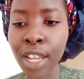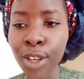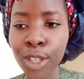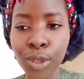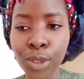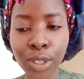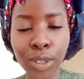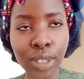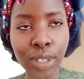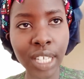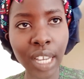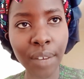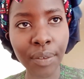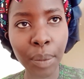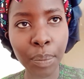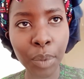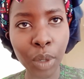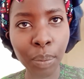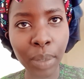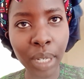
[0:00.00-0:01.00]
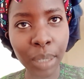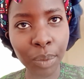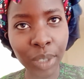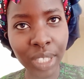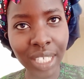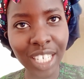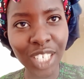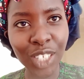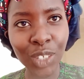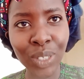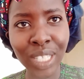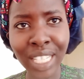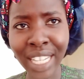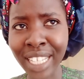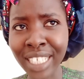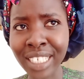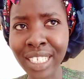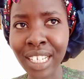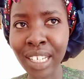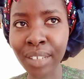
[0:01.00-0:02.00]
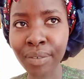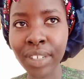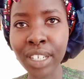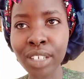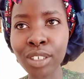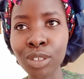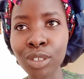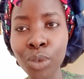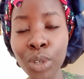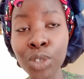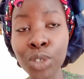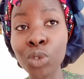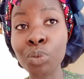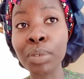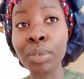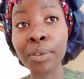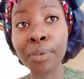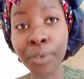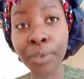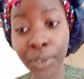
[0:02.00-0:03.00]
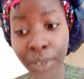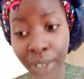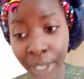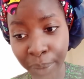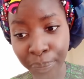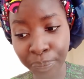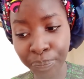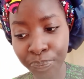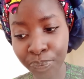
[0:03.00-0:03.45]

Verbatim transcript: so i don't have a problem with that so it's like delivery is going to be free